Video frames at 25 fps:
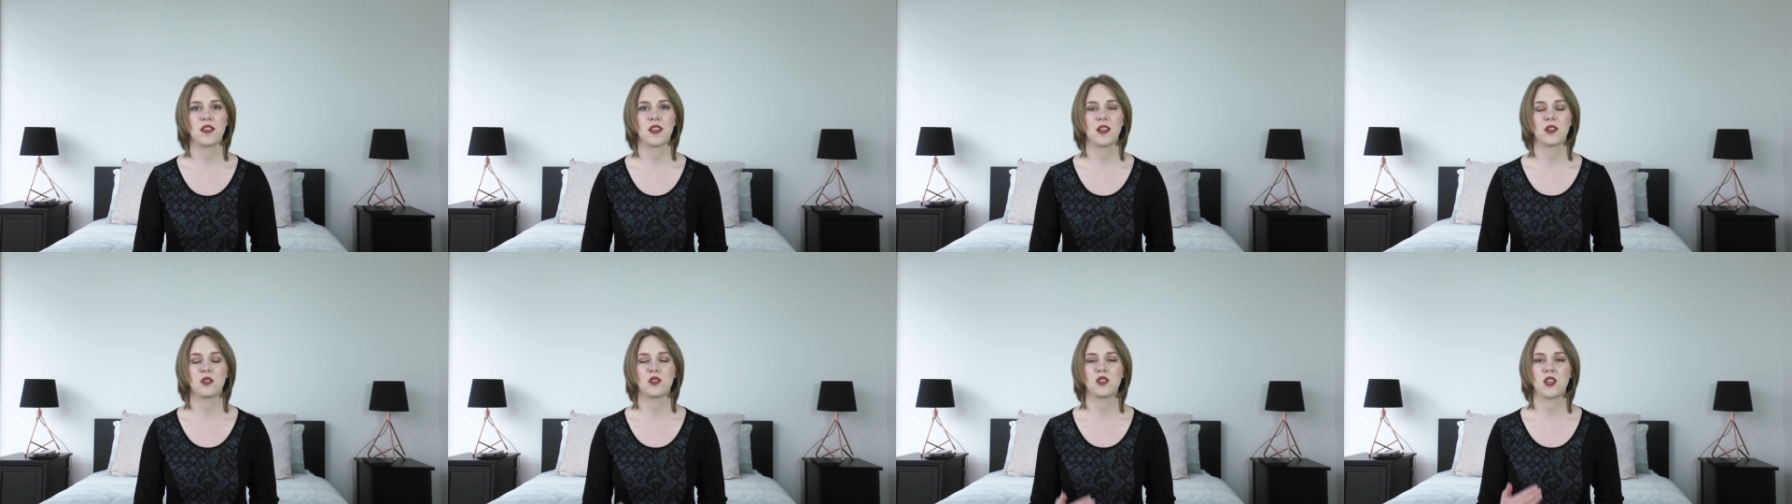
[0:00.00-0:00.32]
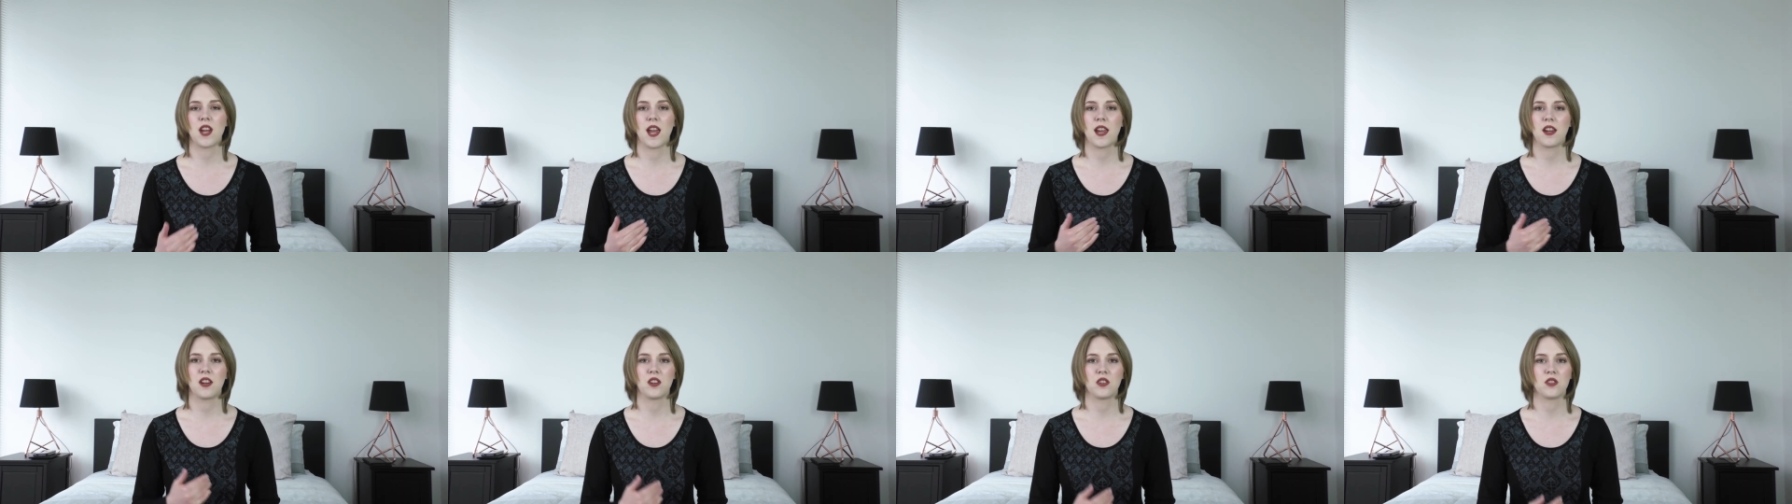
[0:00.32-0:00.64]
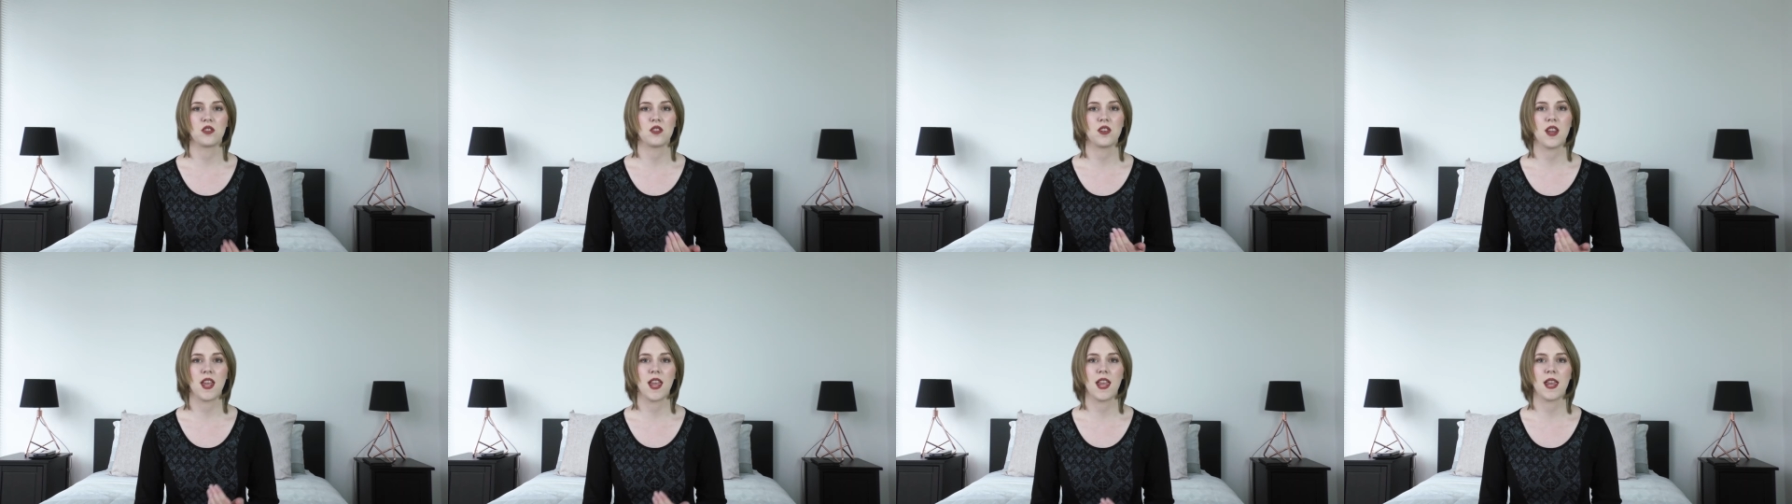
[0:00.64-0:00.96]
they'll check your
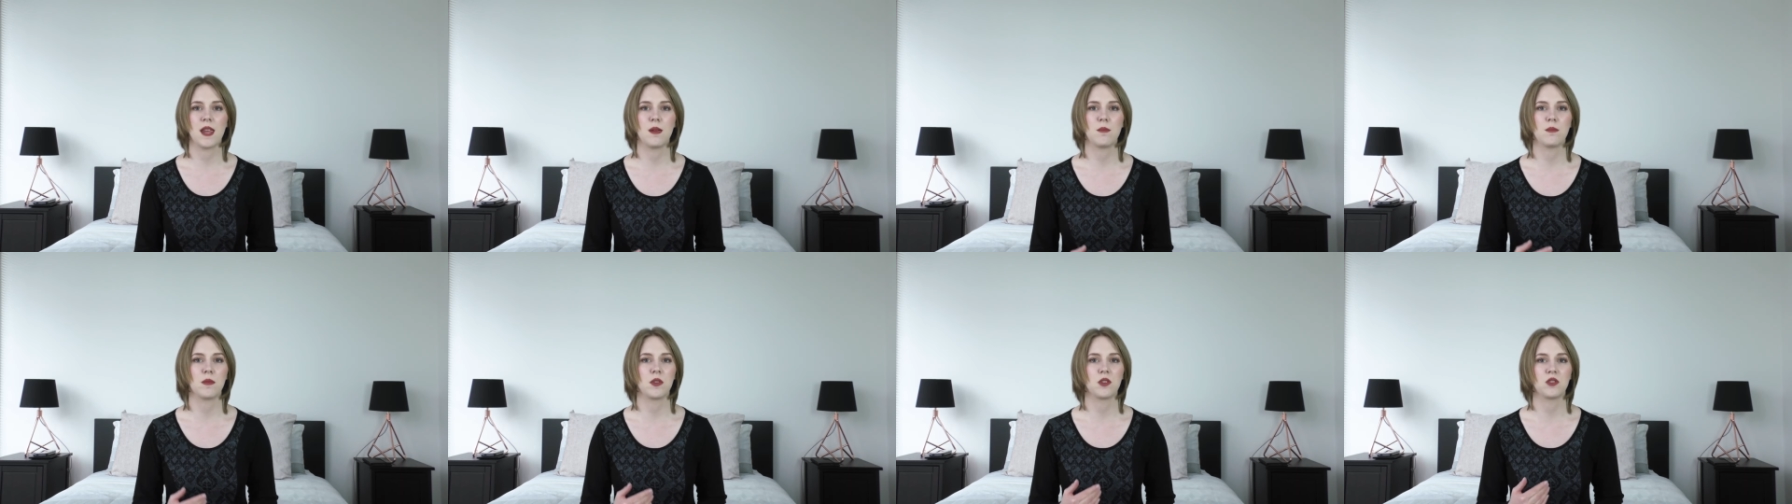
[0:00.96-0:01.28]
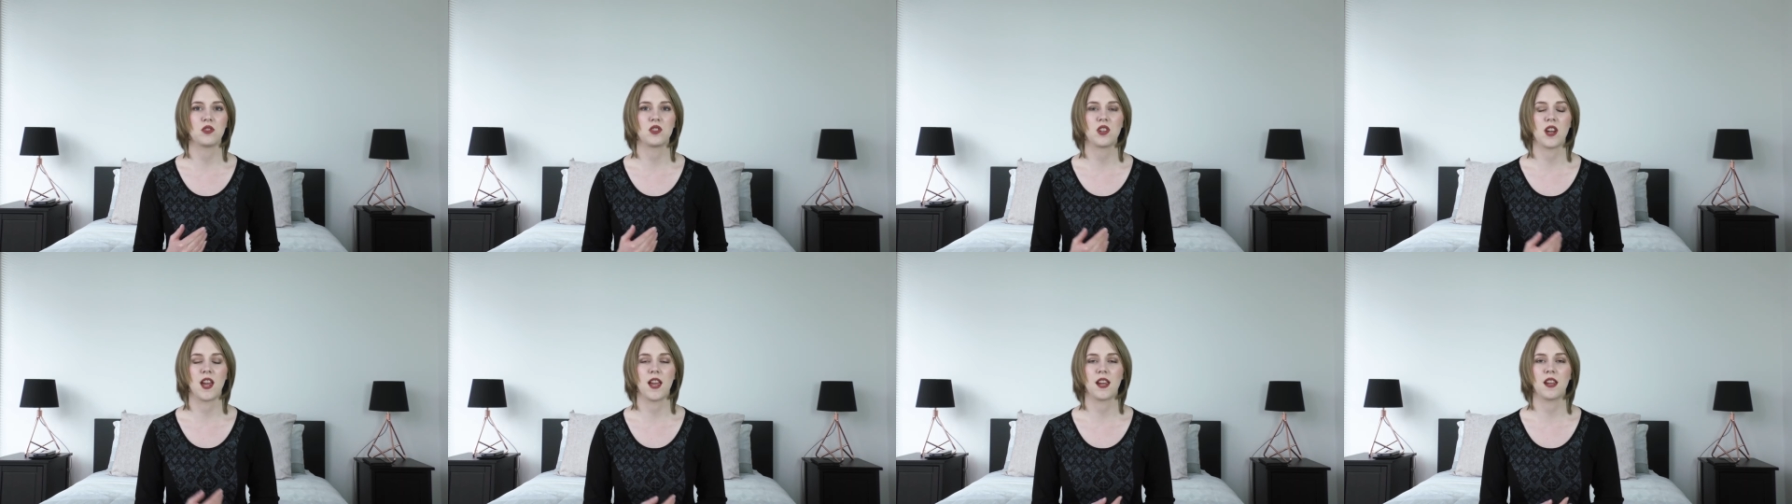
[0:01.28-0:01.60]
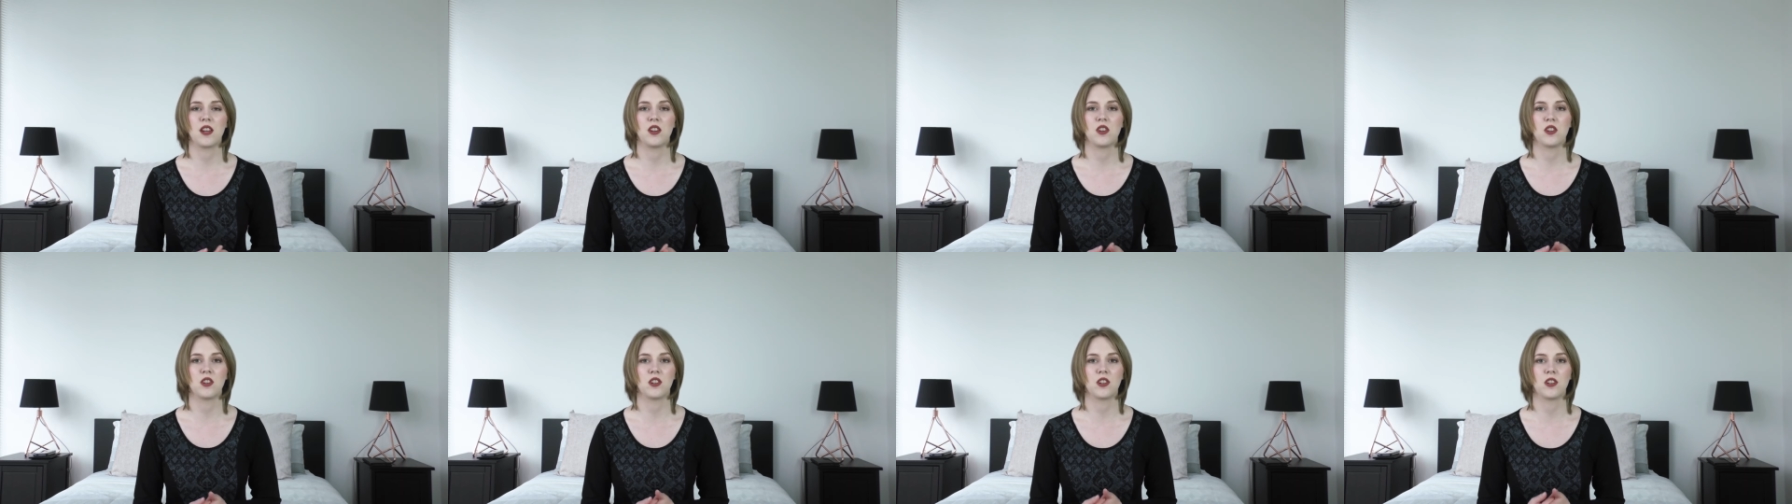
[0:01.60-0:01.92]
name, they'll check
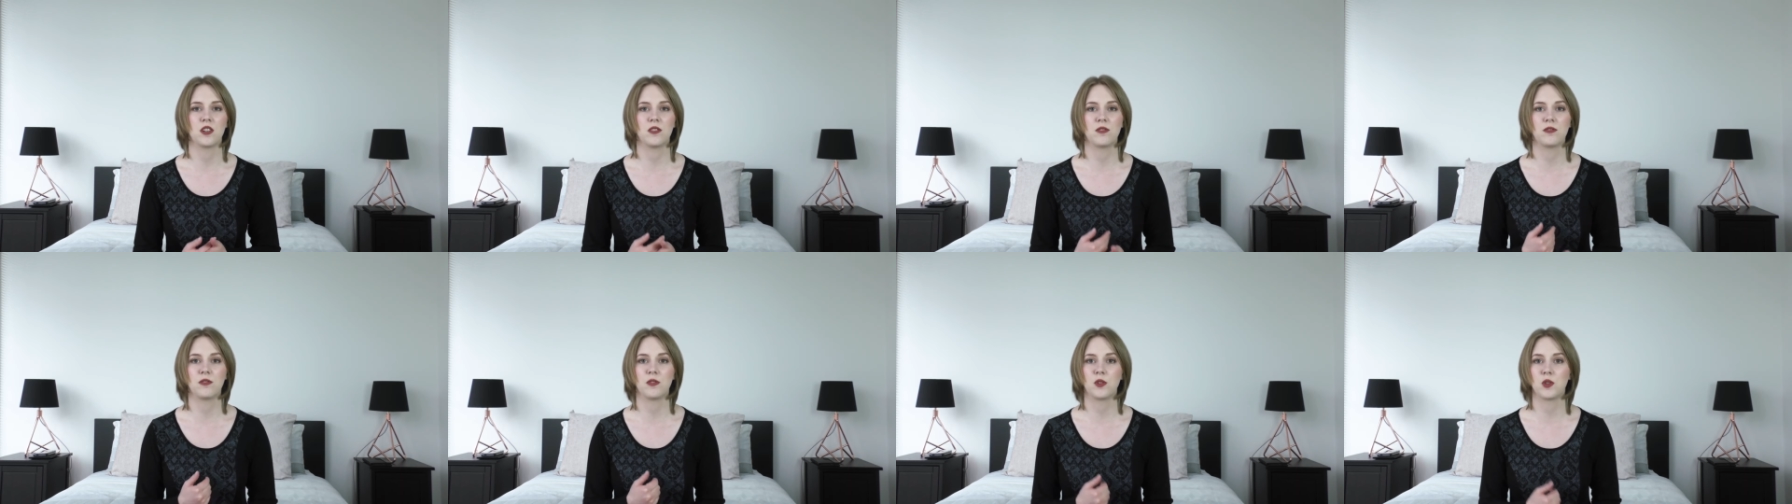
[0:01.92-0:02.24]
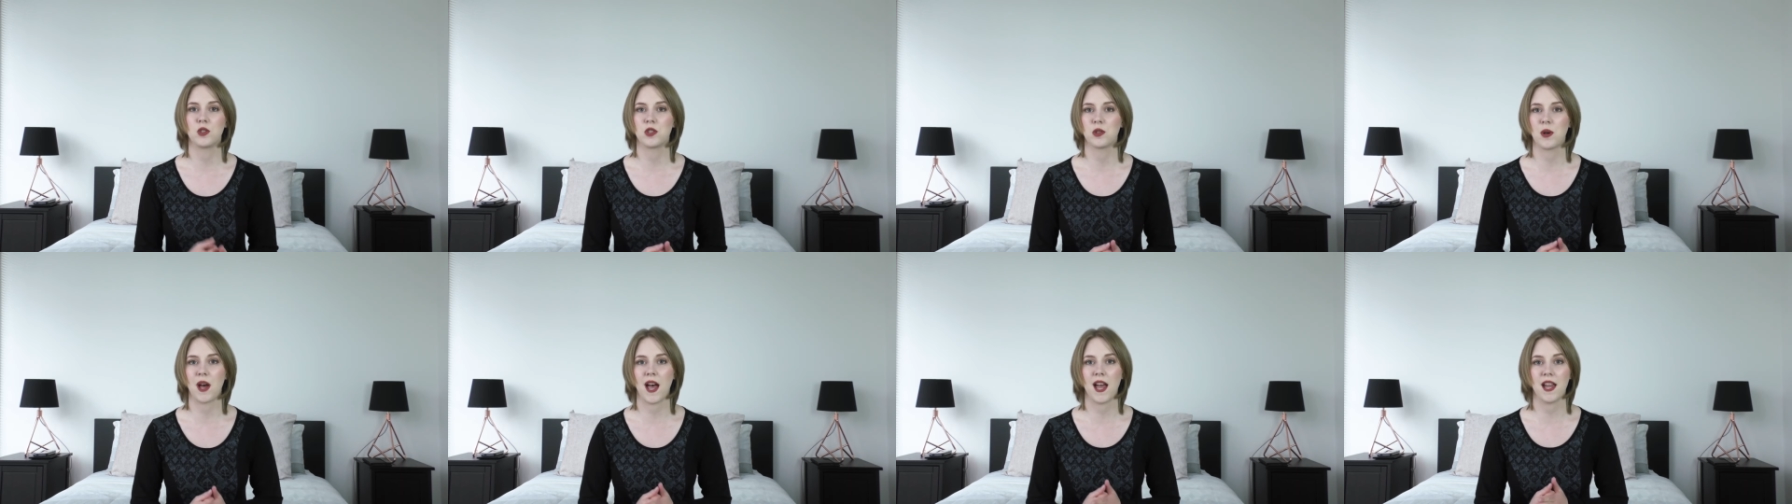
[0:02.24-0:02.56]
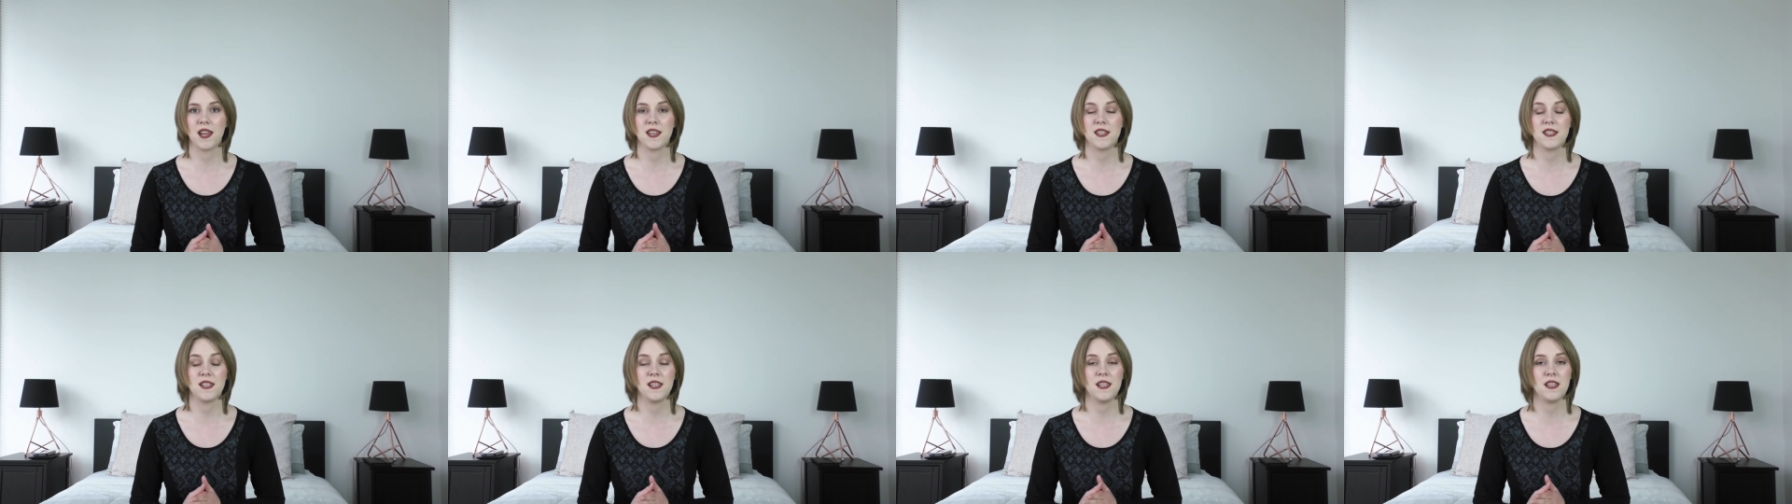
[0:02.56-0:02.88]
your photo
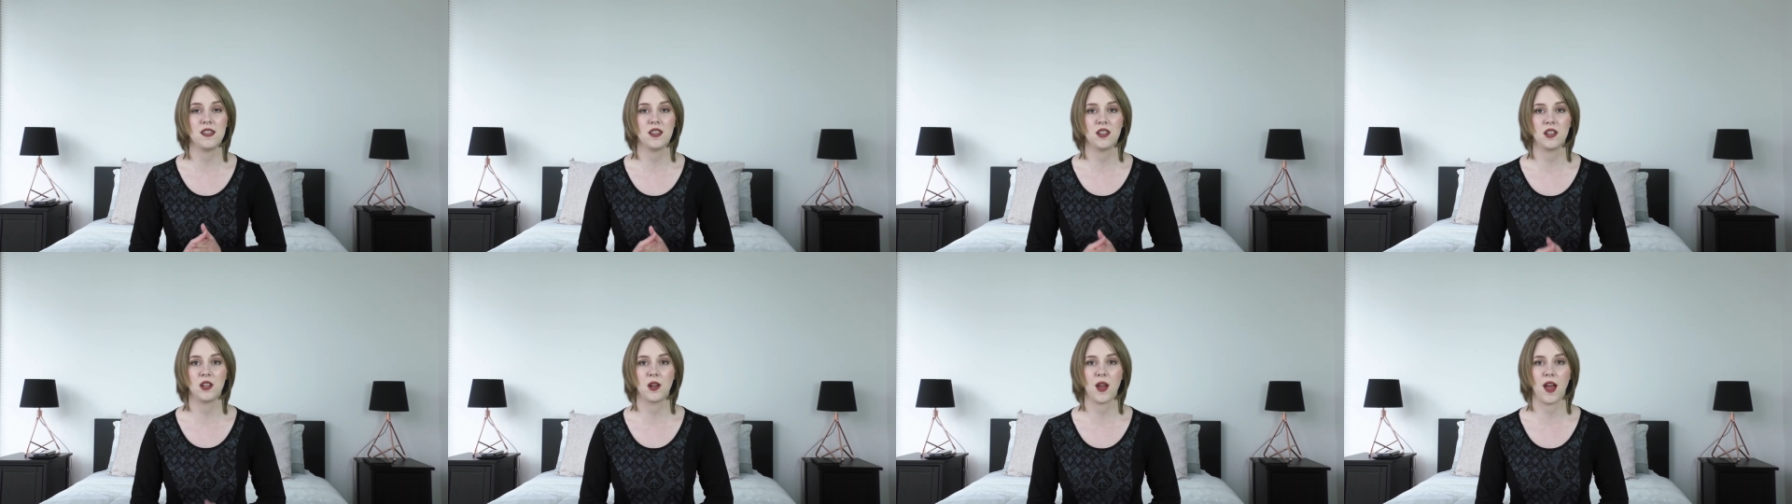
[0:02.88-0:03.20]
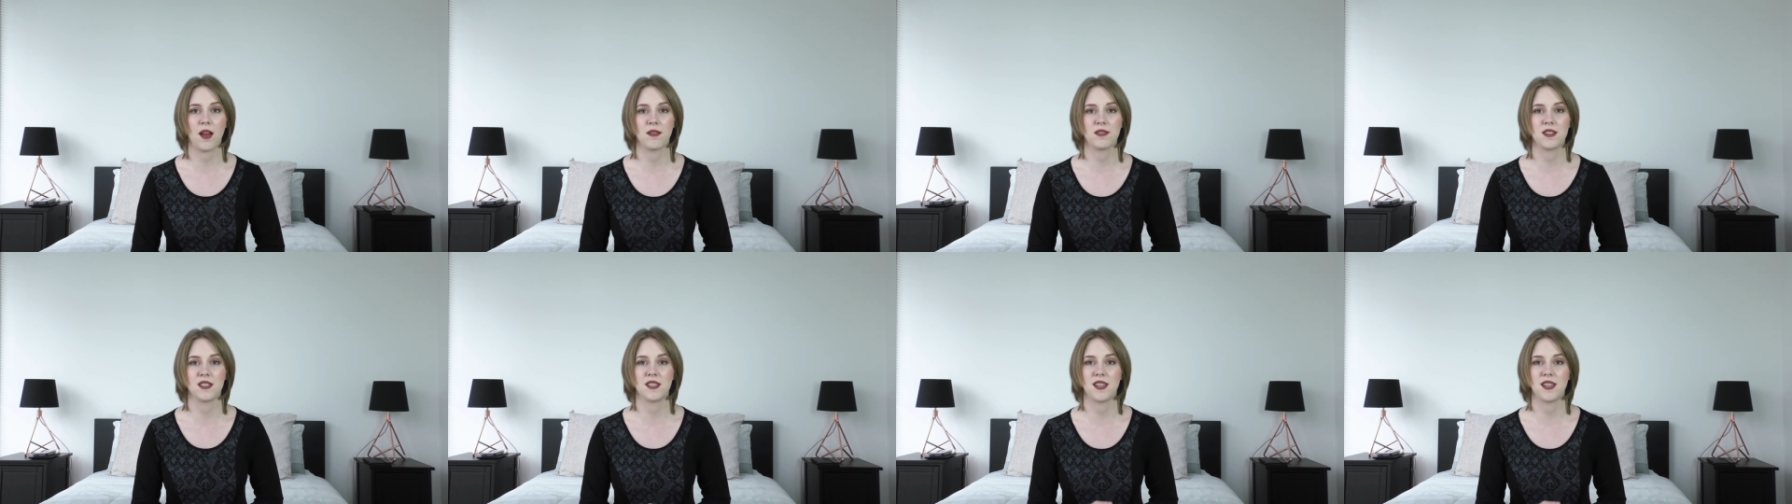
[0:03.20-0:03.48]
ID that you have to